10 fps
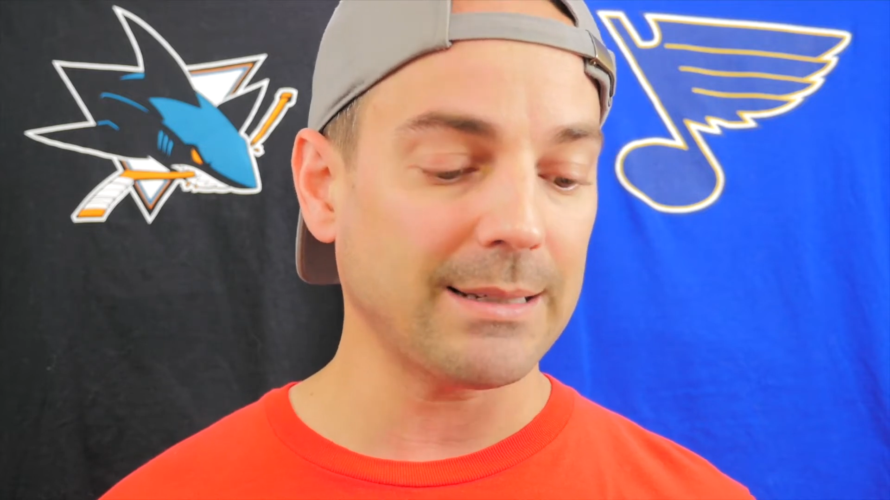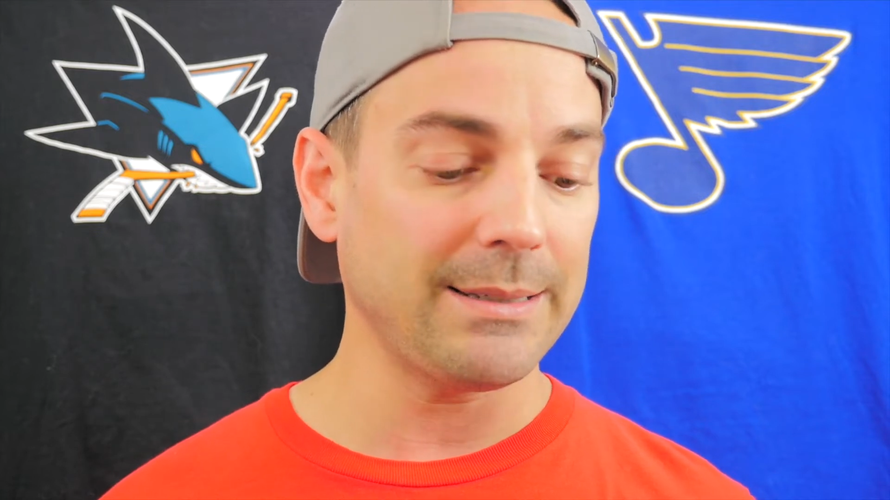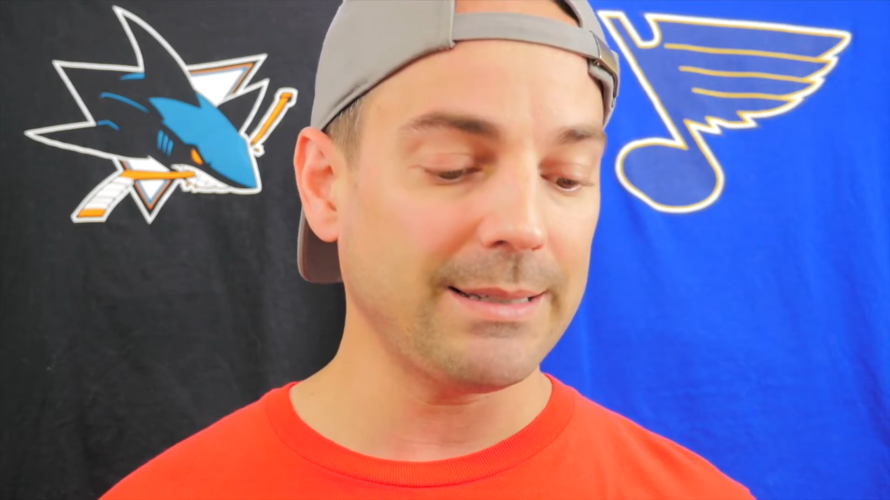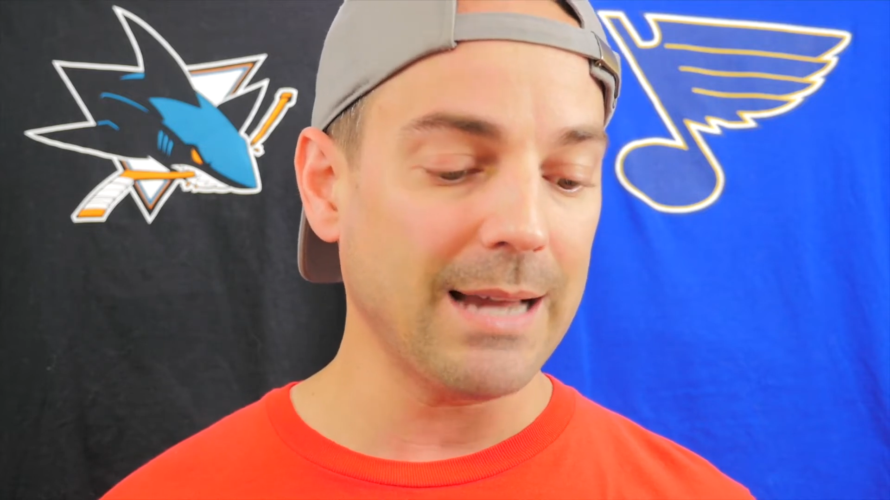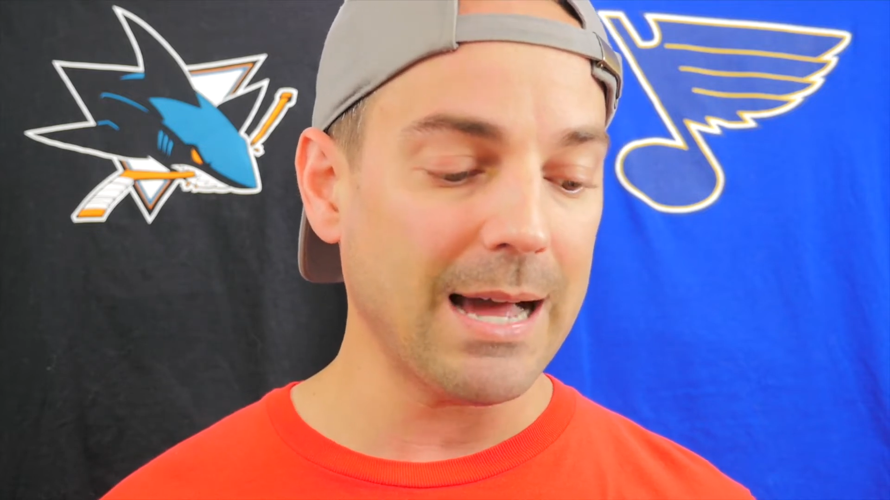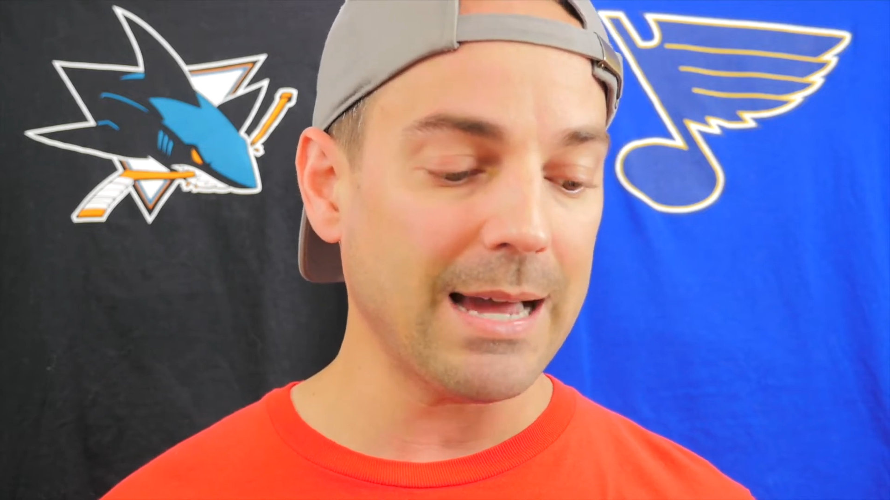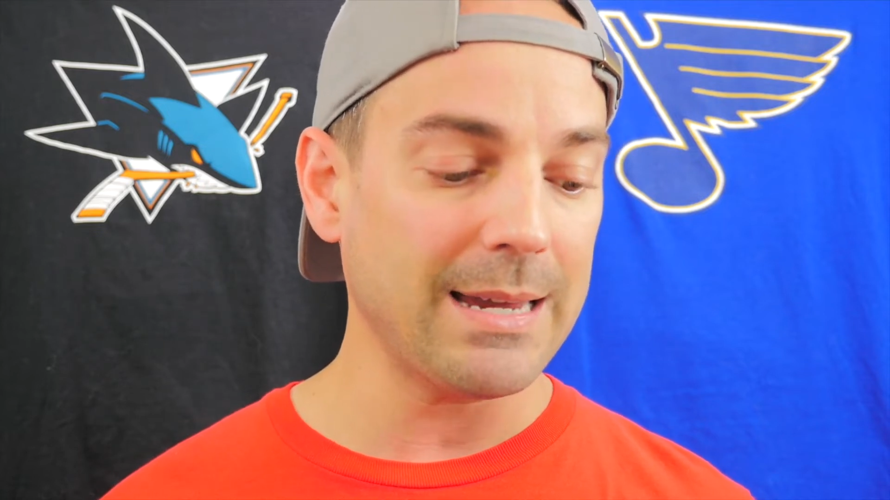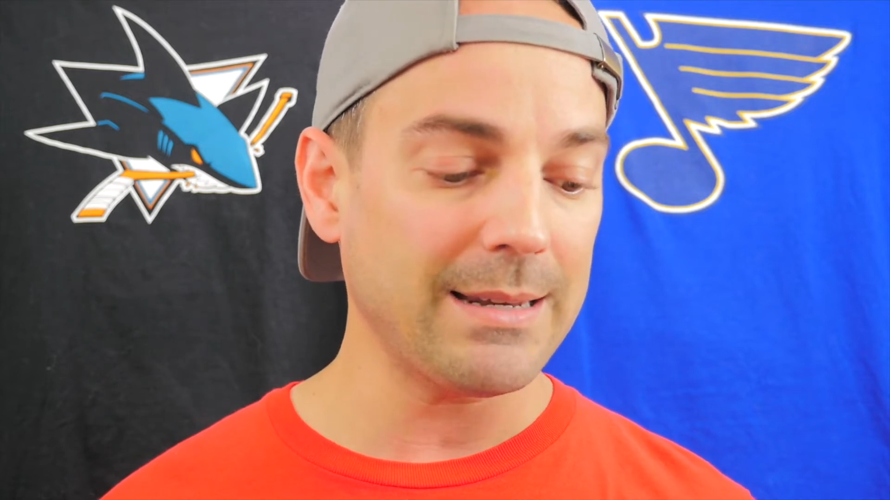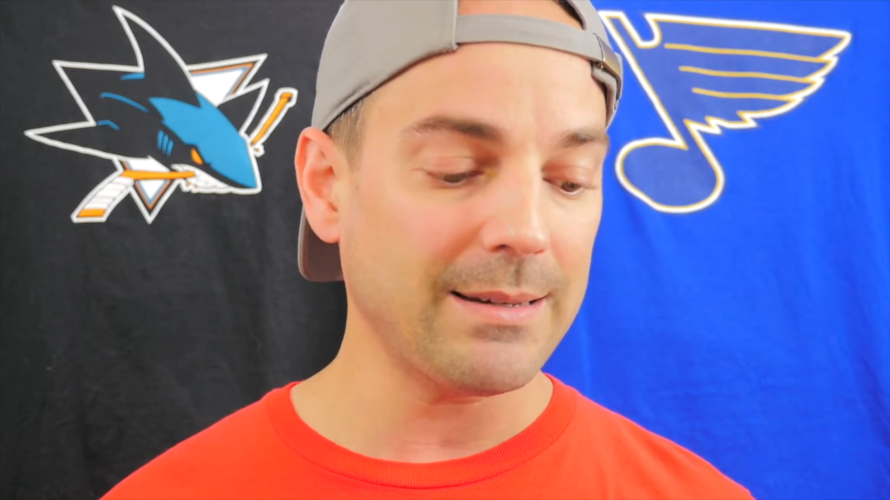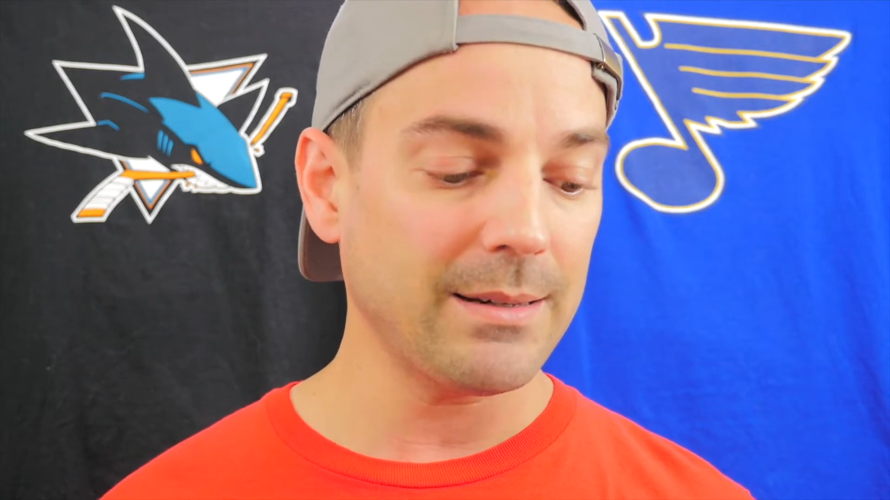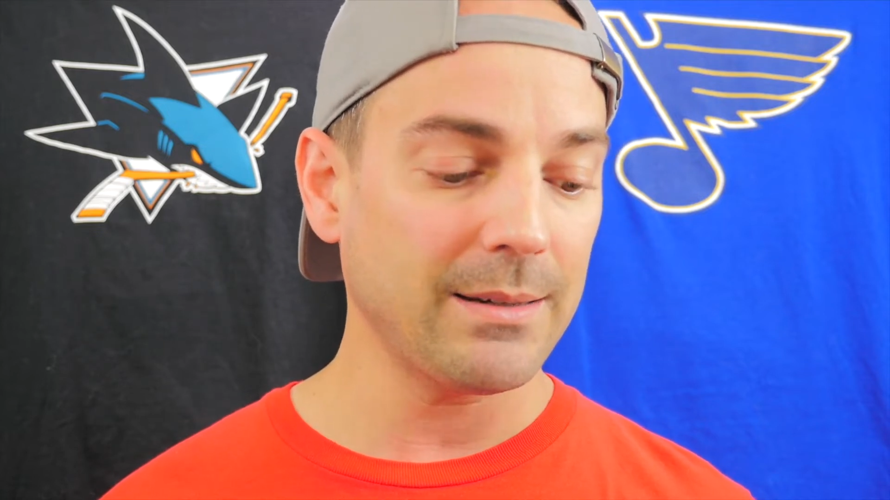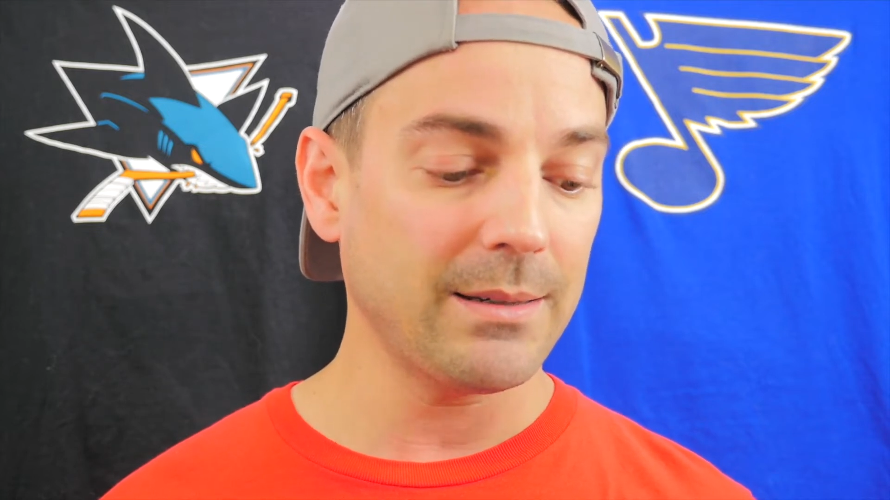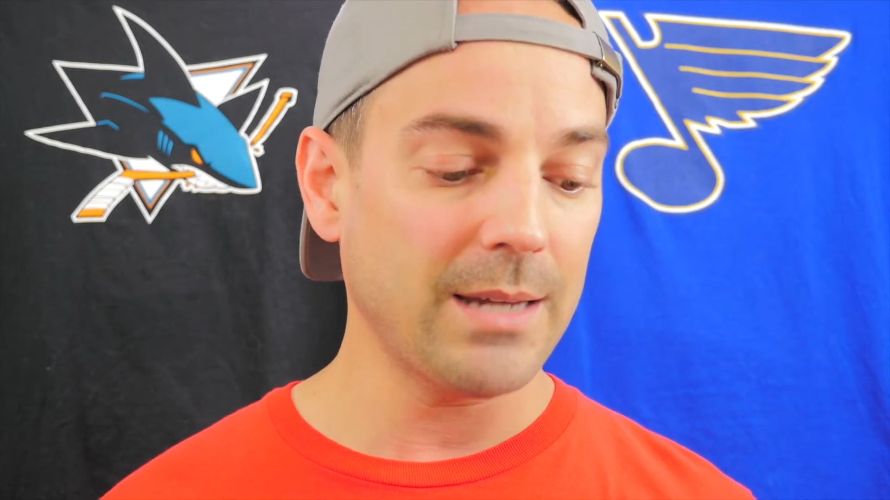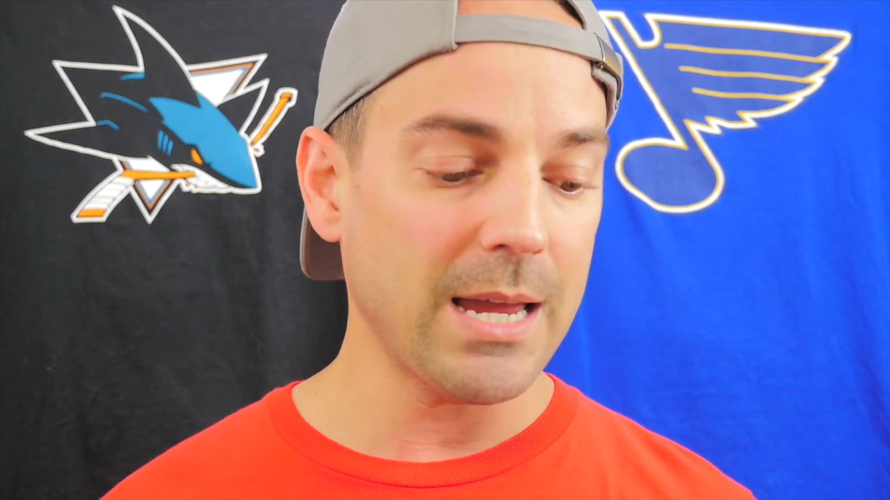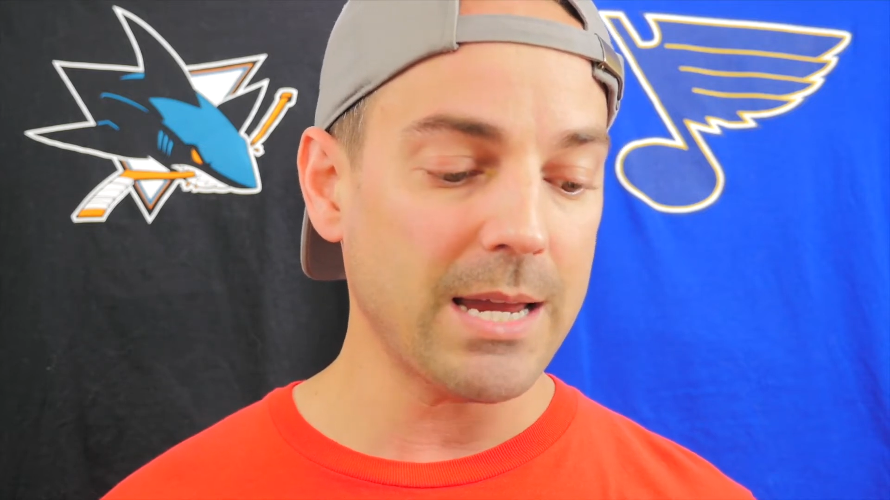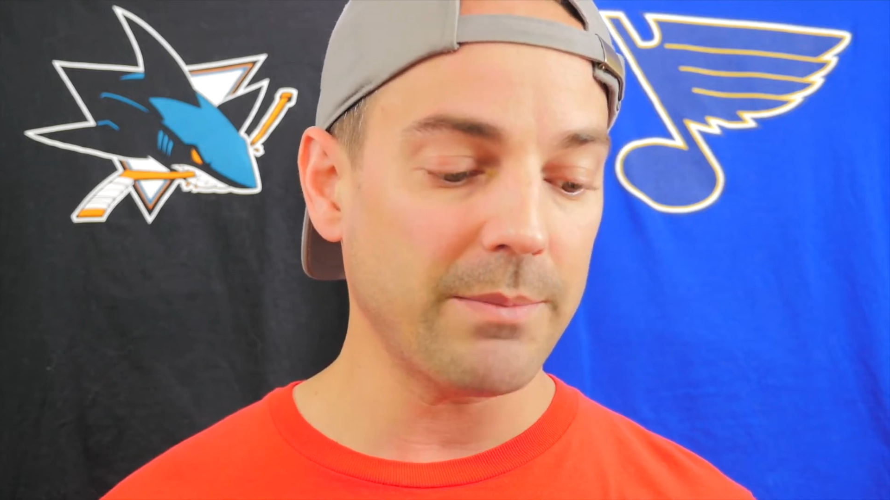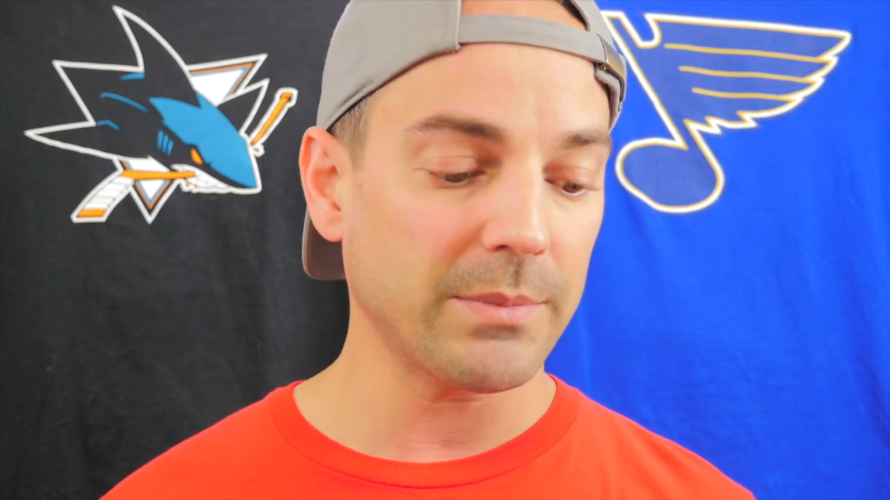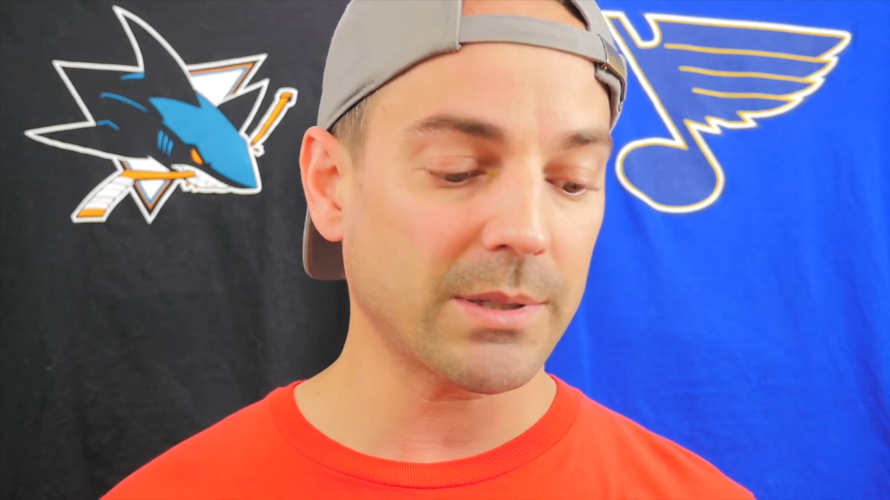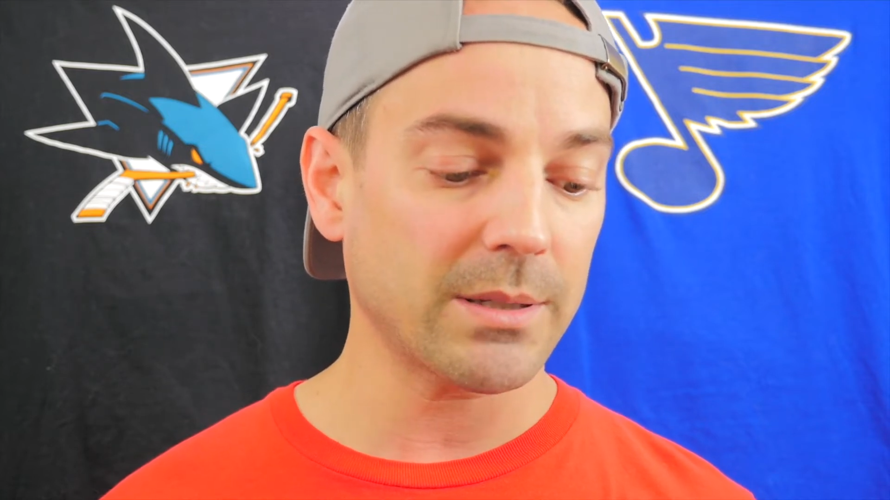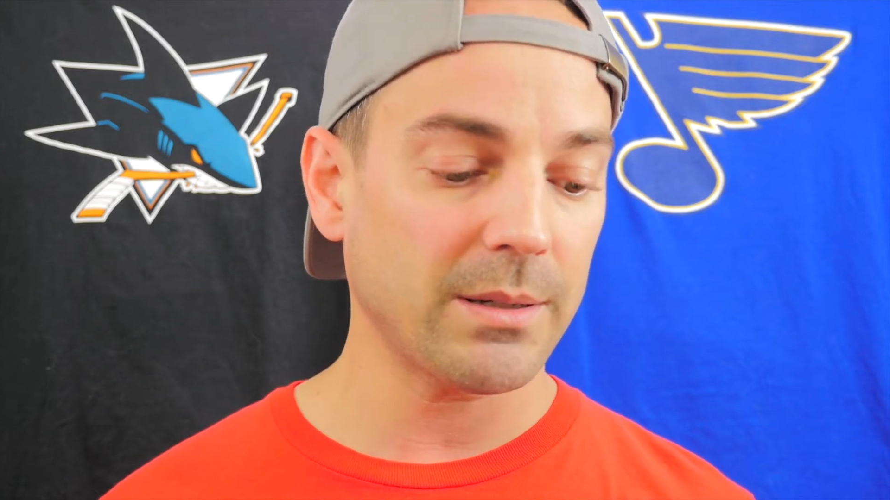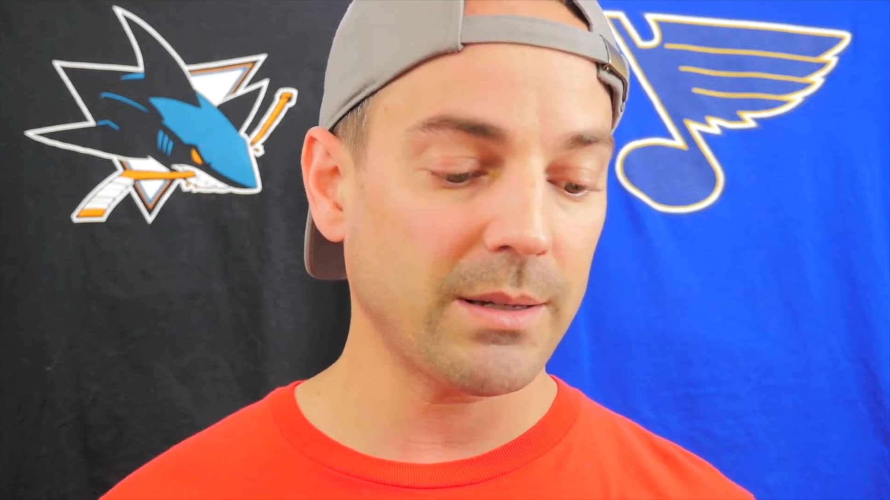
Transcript: nine games.